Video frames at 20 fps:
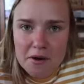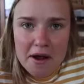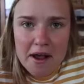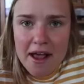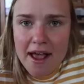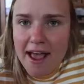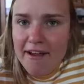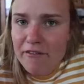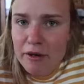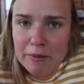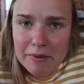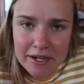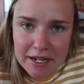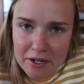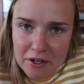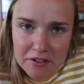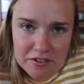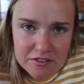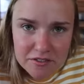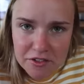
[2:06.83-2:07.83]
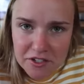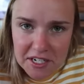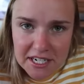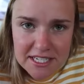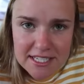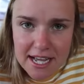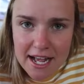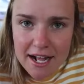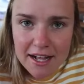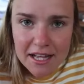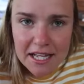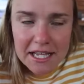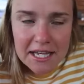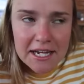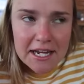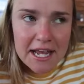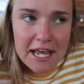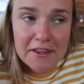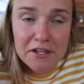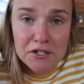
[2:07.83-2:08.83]
So everybody knows Greek
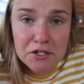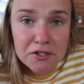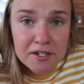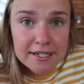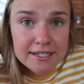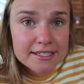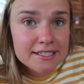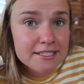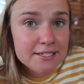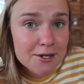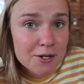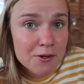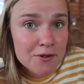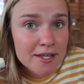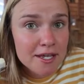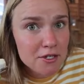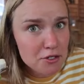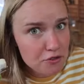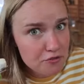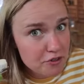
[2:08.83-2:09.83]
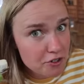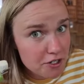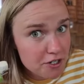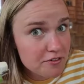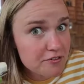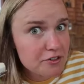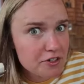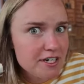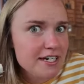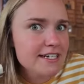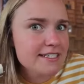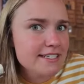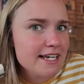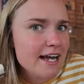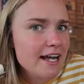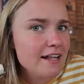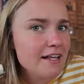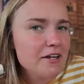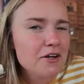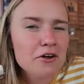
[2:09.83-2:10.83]
salad, and the Greeks know that you've heard of Greek
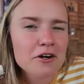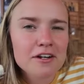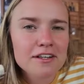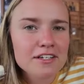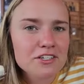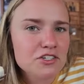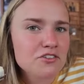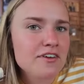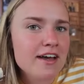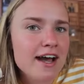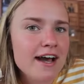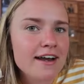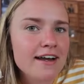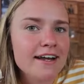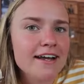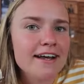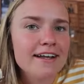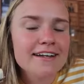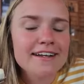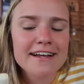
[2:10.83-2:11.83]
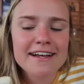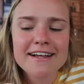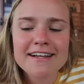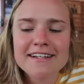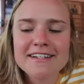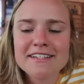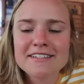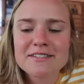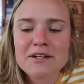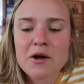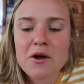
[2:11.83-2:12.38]
salad, or at least have had it.